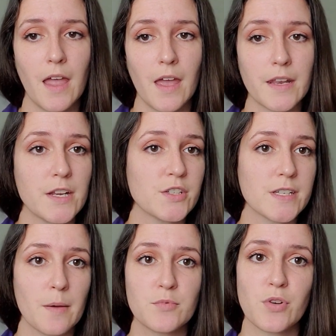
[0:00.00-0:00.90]
And I
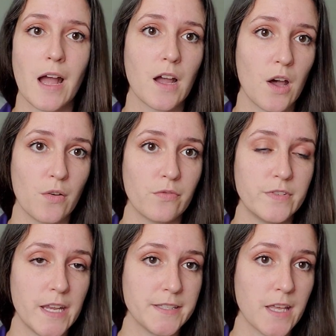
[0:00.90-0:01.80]
just kept track
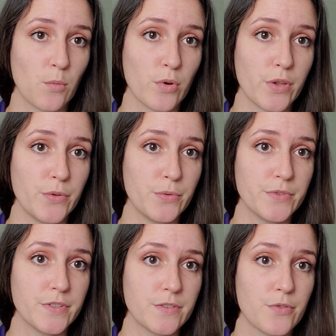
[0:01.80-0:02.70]
of days that were
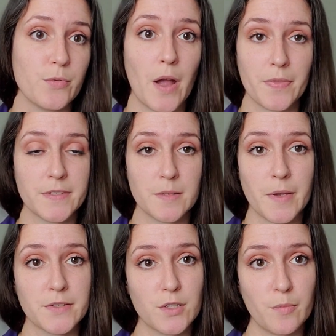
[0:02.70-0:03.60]
used throughout the
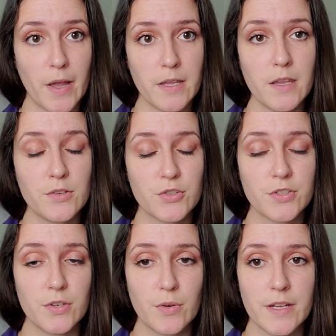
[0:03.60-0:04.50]
semester by each
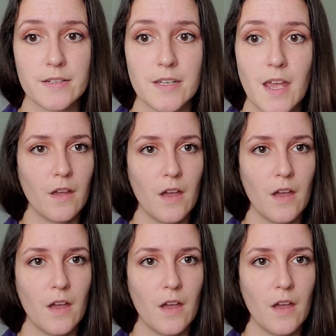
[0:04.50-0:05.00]
student.